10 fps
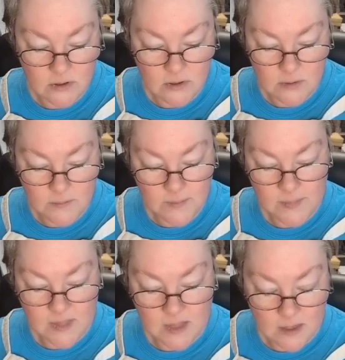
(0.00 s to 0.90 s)

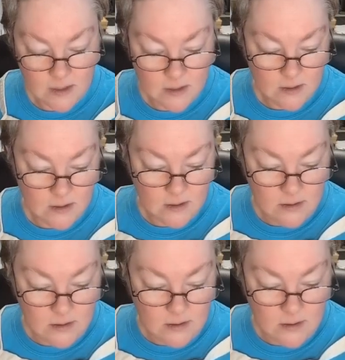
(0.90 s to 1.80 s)

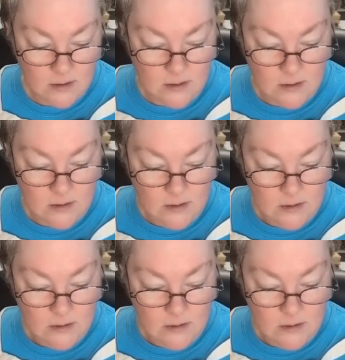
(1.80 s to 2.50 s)
(silence)